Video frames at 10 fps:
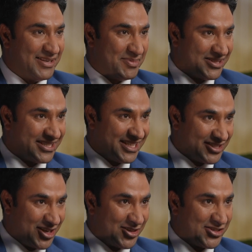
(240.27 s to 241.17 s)
built a
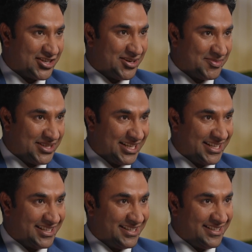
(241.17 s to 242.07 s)
technology
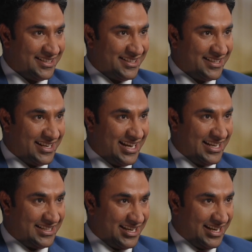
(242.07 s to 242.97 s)
company.
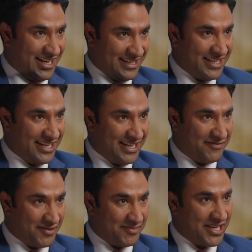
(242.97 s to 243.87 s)
And then
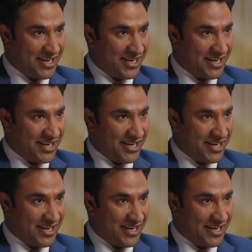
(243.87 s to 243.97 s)
from there,